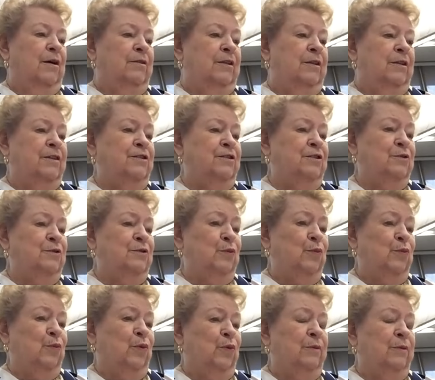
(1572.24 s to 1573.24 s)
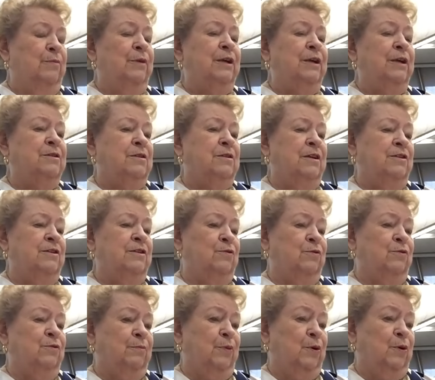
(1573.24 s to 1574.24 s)
That's what makes these
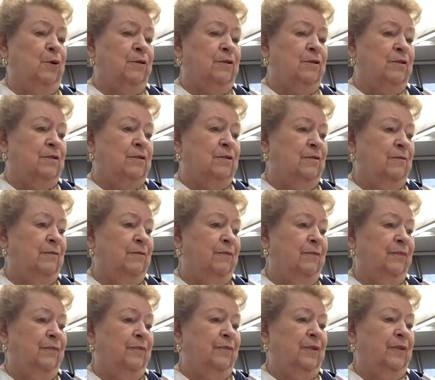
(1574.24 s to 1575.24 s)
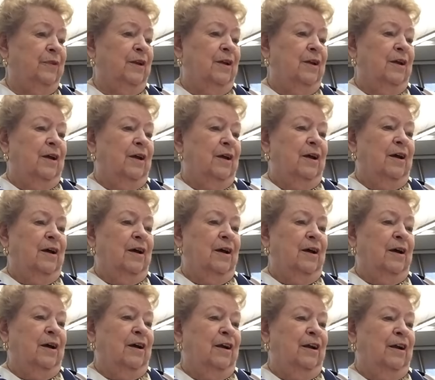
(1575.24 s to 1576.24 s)
so important.
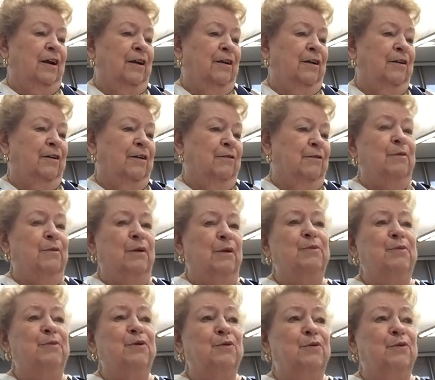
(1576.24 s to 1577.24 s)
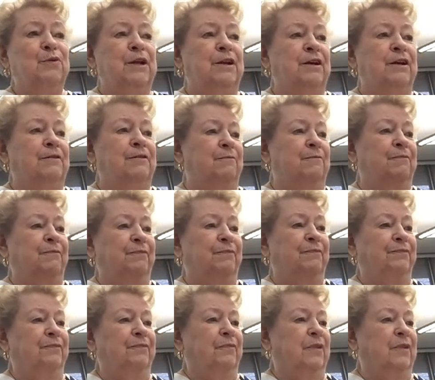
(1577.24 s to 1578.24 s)
I remember reading
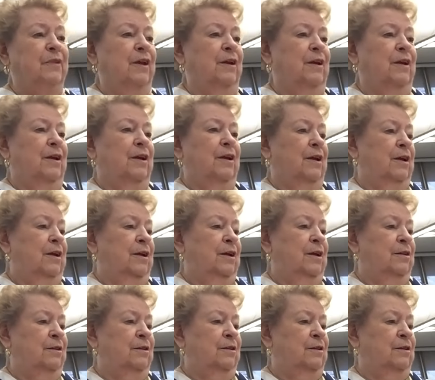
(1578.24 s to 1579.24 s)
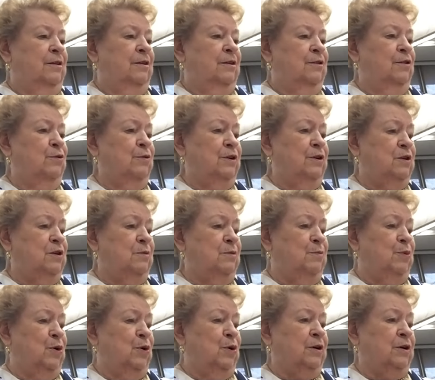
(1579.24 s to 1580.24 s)
in the newest
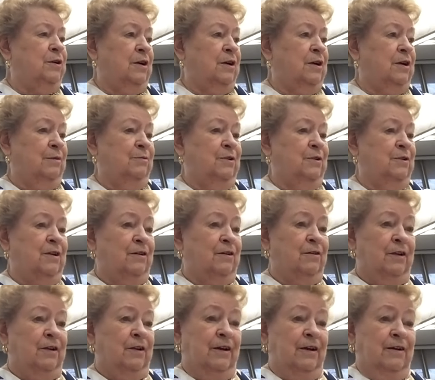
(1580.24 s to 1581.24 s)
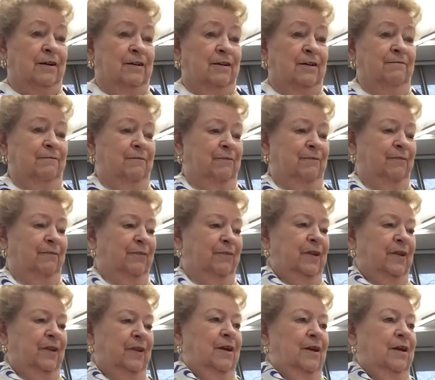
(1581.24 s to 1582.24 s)
book I'm starting on,
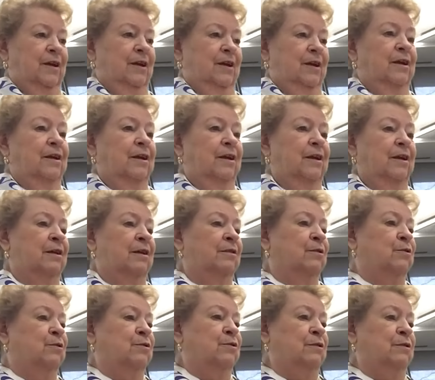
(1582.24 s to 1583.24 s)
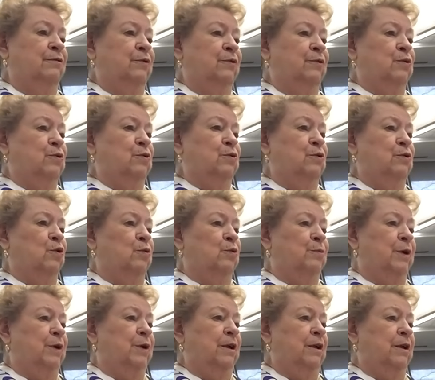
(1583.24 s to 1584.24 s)
and those of you who know
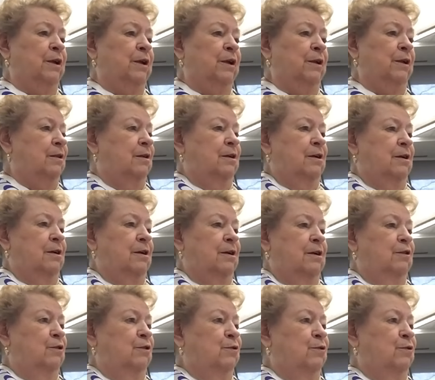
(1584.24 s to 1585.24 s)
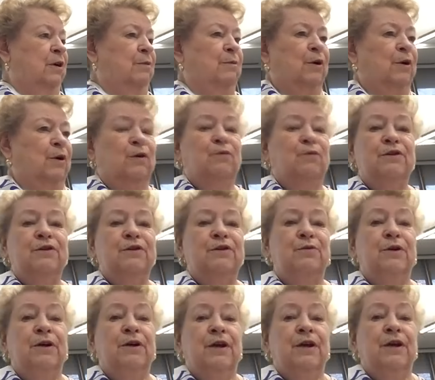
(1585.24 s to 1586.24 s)
me know I'm always
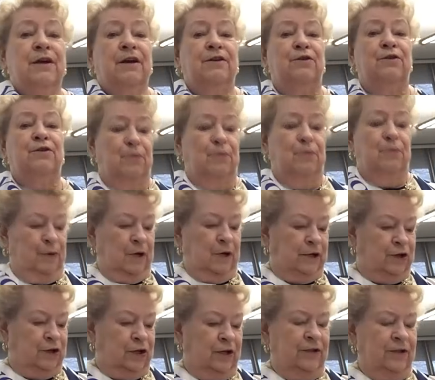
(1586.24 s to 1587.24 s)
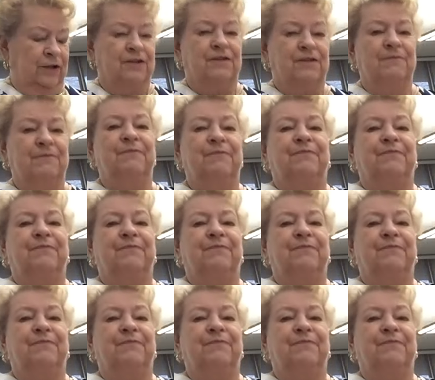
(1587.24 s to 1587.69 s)
working on new projects.